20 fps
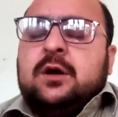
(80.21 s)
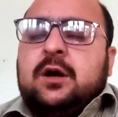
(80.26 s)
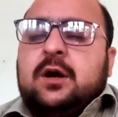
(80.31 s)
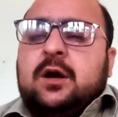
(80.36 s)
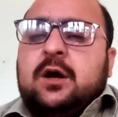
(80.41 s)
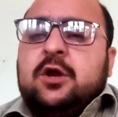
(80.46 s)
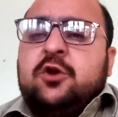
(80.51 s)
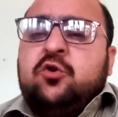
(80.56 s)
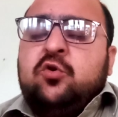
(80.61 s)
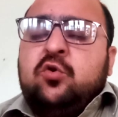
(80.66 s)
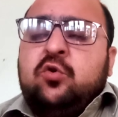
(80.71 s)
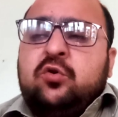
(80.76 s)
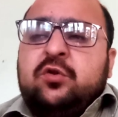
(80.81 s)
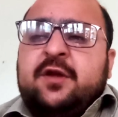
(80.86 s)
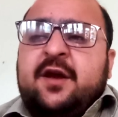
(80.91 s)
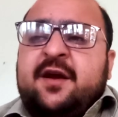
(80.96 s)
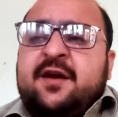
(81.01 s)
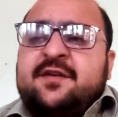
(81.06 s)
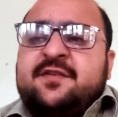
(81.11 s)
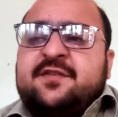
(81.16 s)
You know
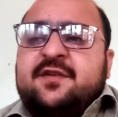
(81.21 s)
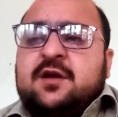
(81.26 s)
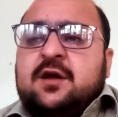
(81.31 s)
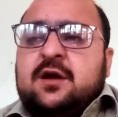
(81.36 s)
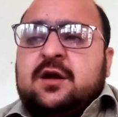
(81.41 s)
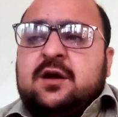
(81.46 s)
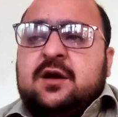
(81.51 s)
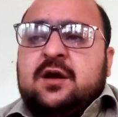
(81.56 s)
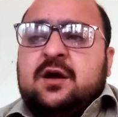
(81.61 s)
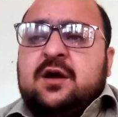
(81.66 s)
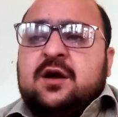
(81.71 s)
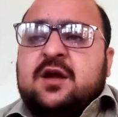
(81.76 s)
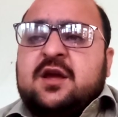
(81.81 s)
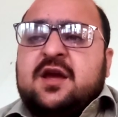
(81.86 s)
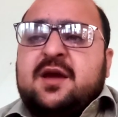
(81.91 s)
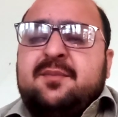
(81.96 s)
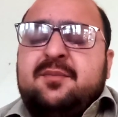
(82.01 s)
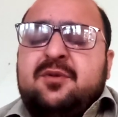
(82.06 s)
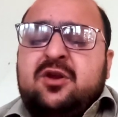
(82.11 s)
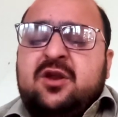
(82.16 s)

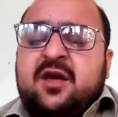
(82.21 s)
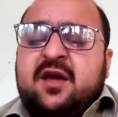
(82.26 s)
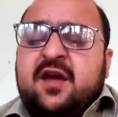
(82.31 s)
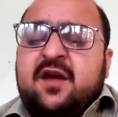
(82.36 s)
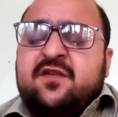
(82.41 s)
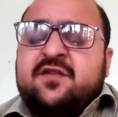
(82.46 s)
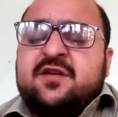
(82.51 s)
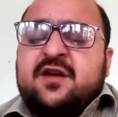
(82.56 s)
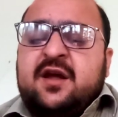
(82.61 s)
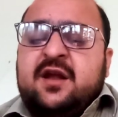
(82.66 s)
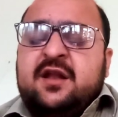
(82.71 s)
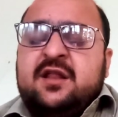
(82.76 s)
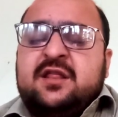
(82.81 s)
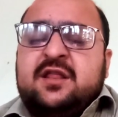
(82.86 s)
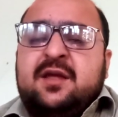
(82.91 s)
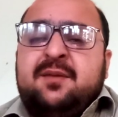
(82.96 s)
that communication,